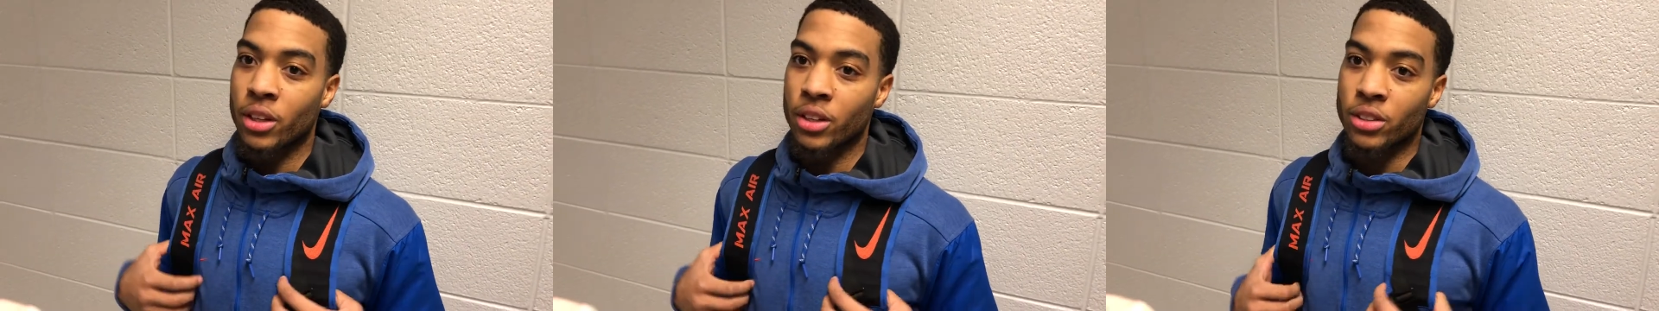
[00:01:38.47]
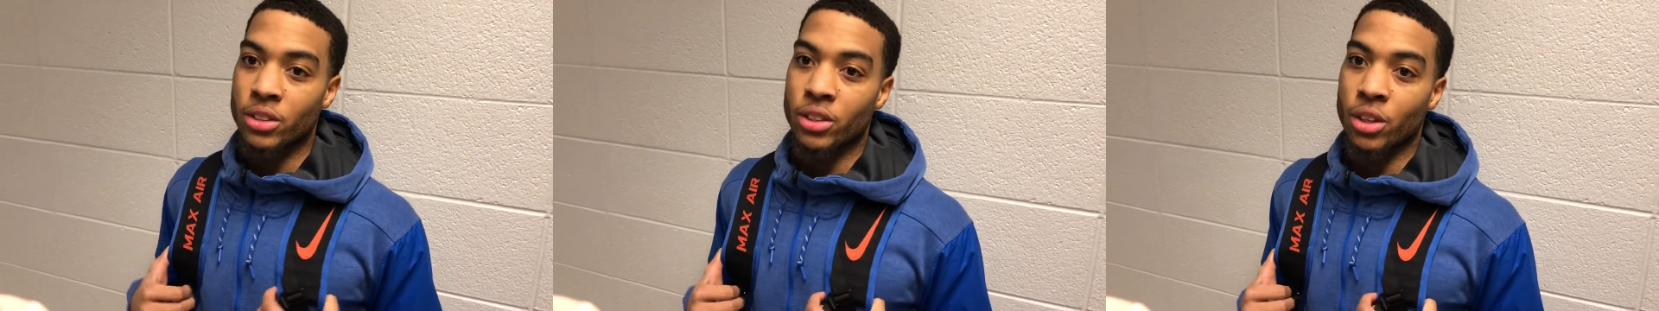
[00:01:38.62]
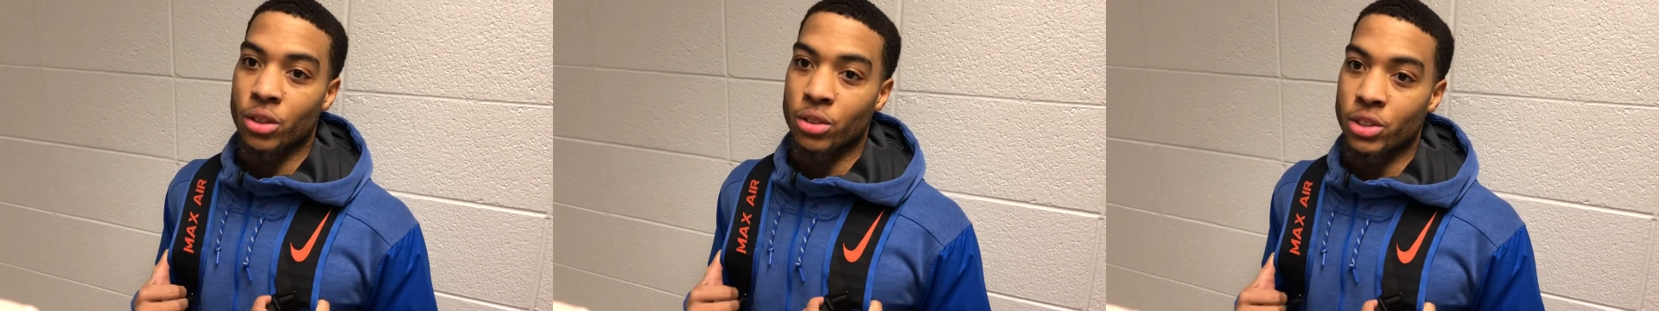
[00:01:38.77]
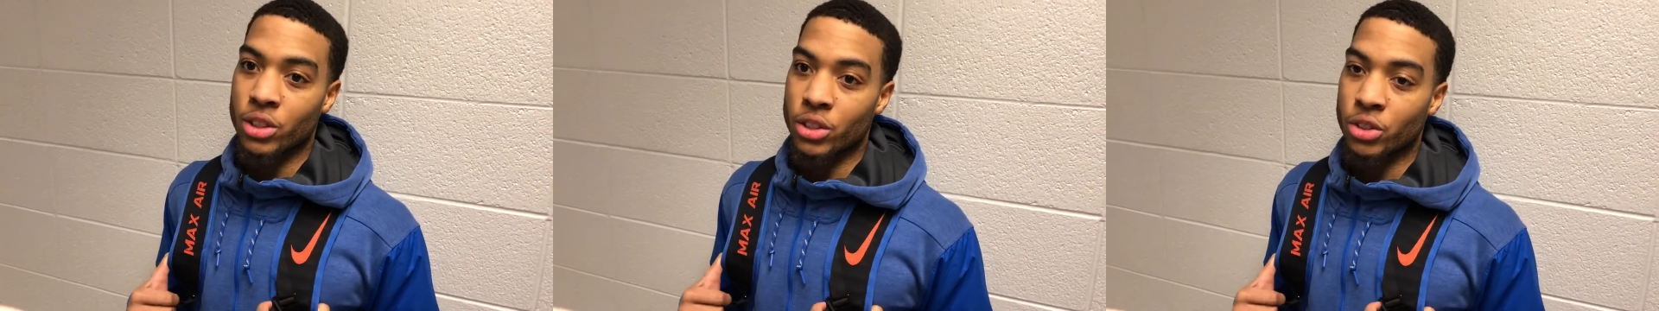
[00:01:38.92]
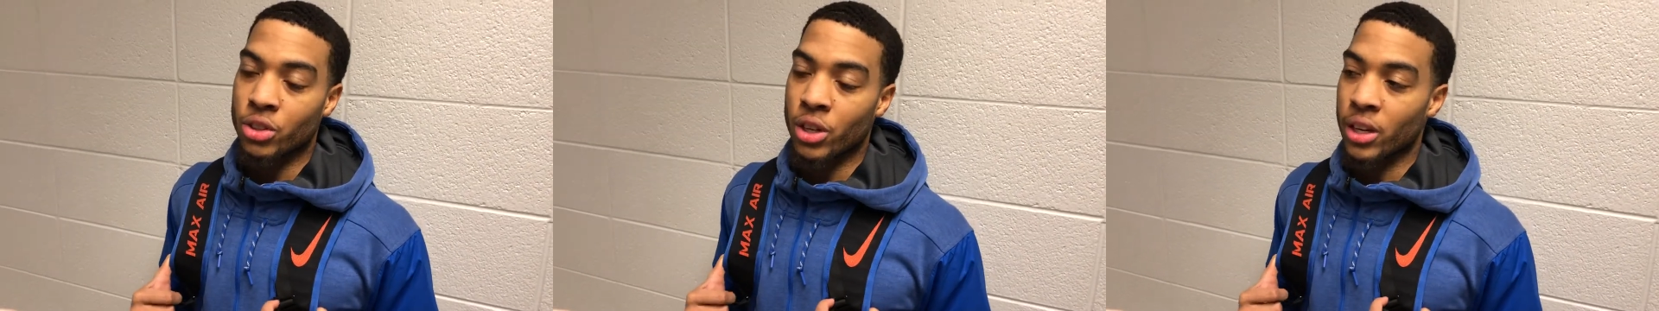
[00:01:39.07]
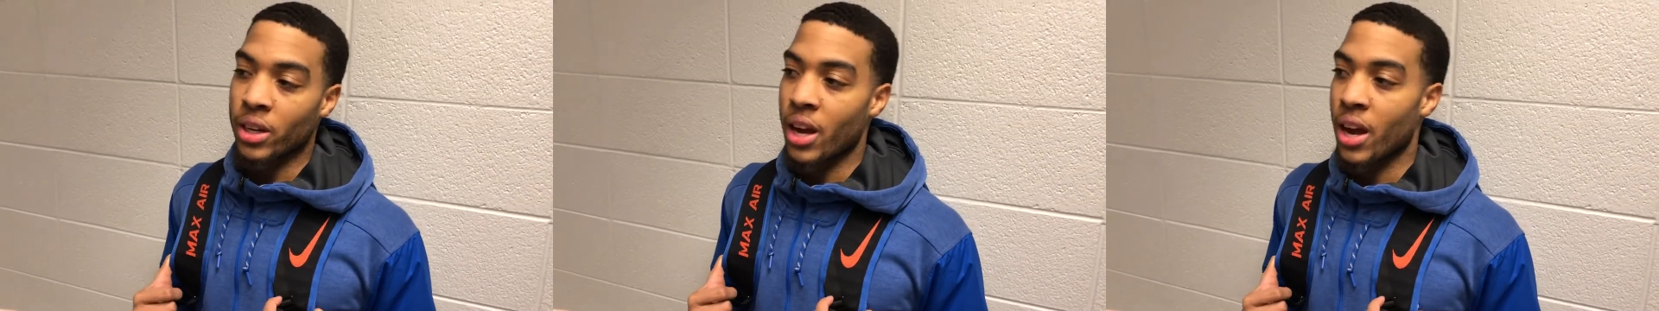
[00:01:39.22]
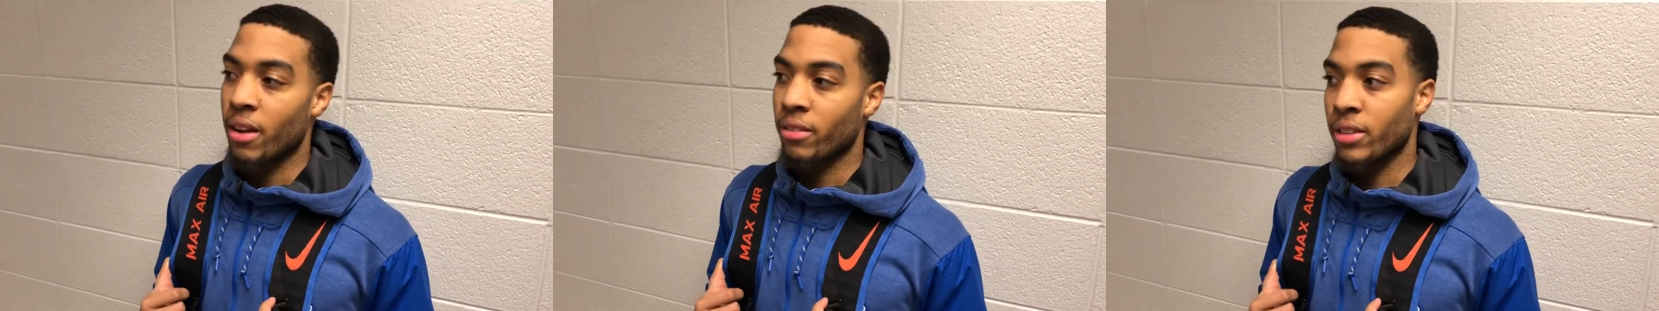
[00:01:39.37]
So just
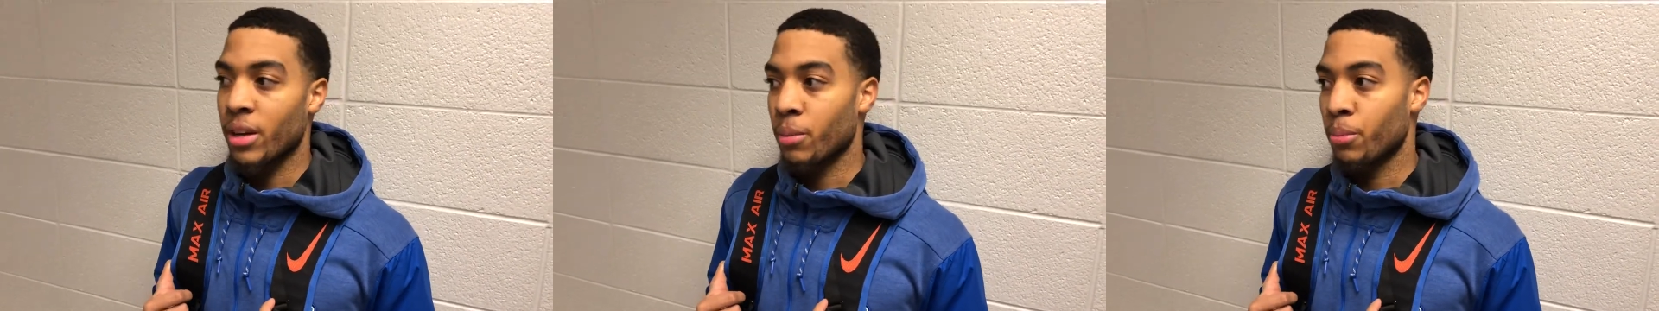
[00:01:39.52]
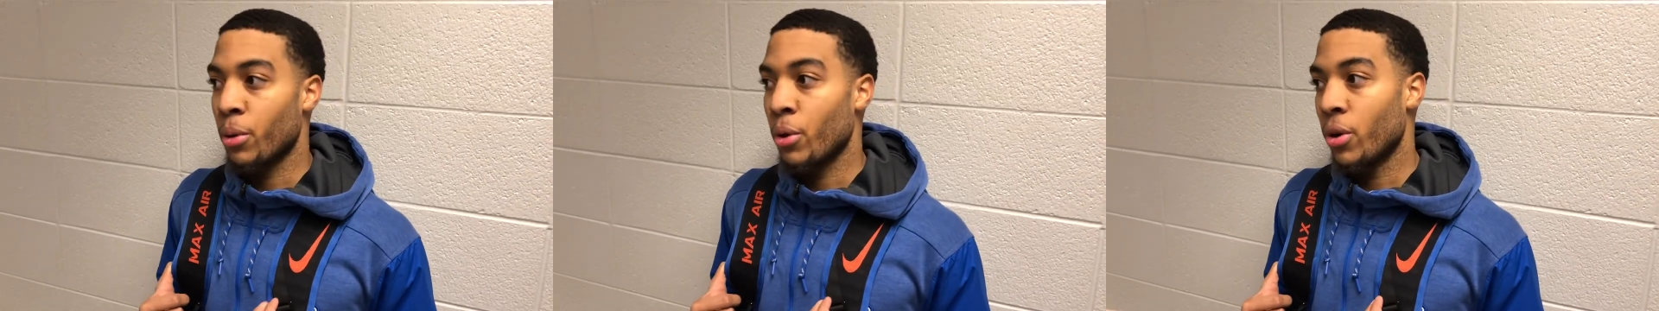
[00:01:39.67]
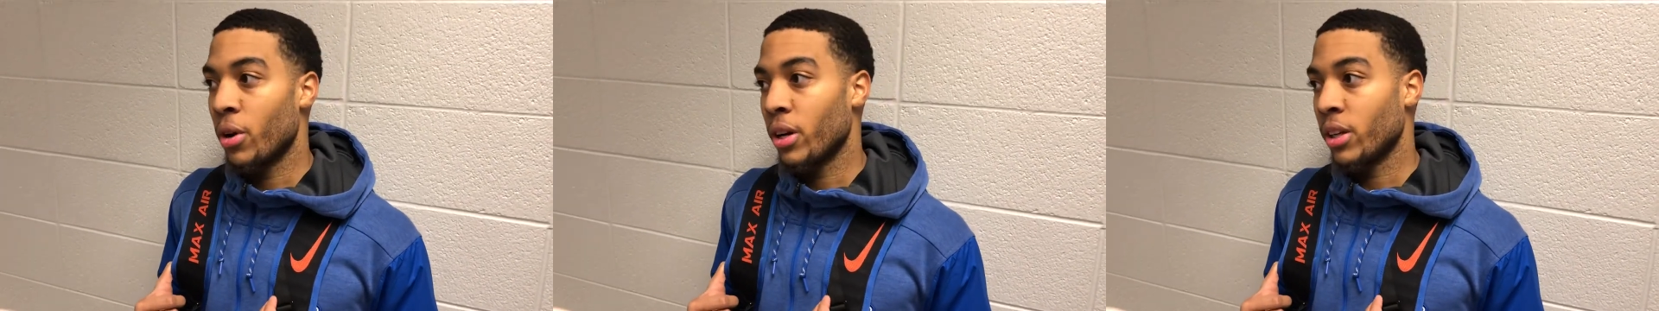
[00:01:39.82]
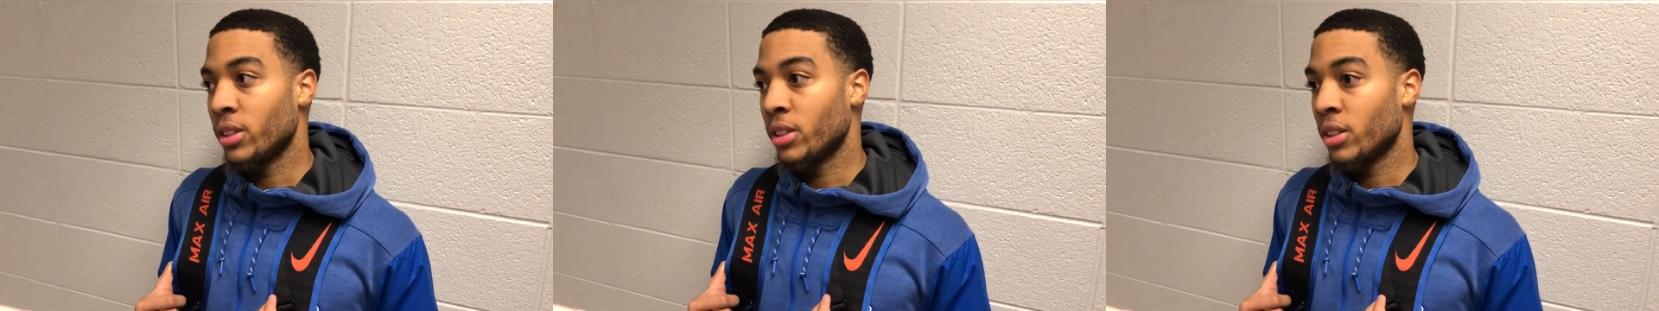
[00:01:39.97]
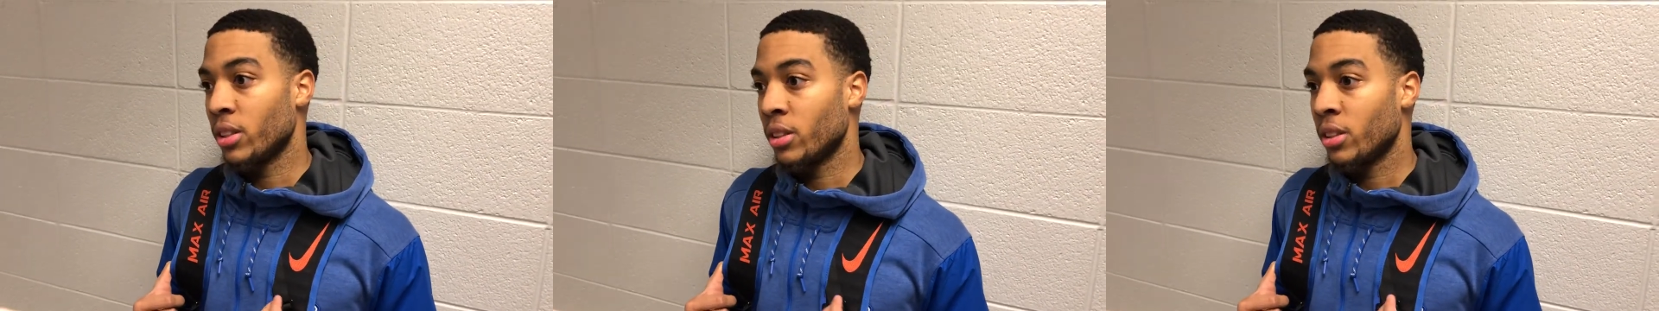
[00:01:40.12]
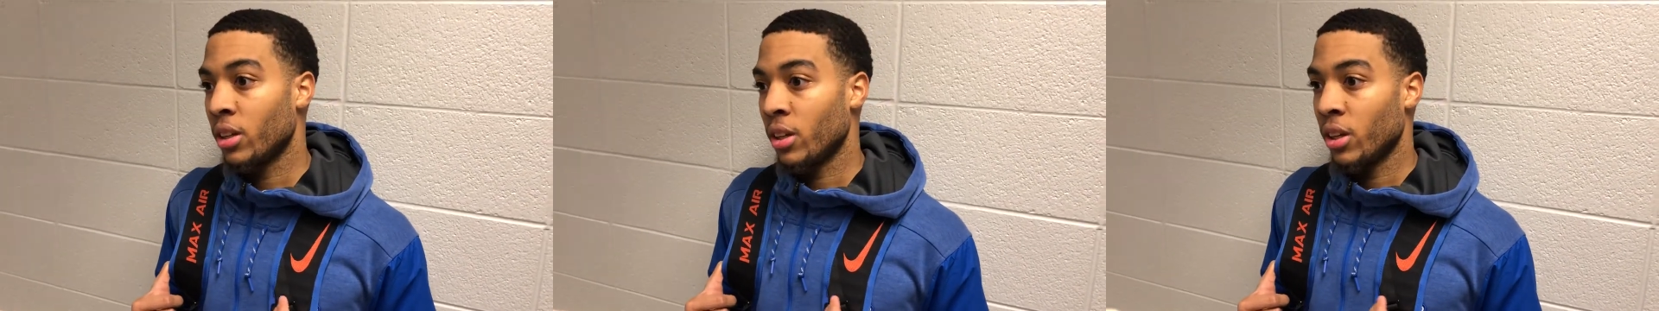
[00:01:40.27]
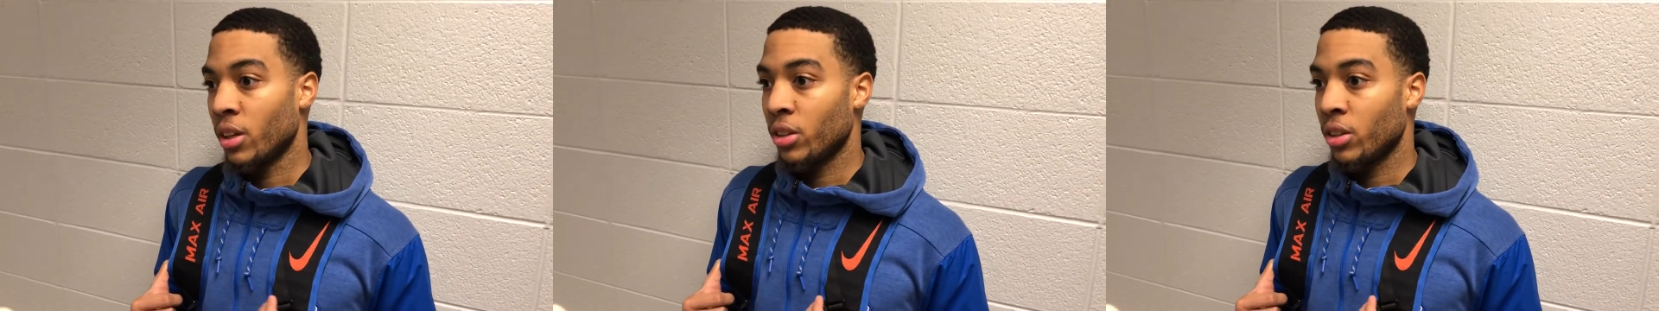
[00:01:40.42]
trying to have that poise and,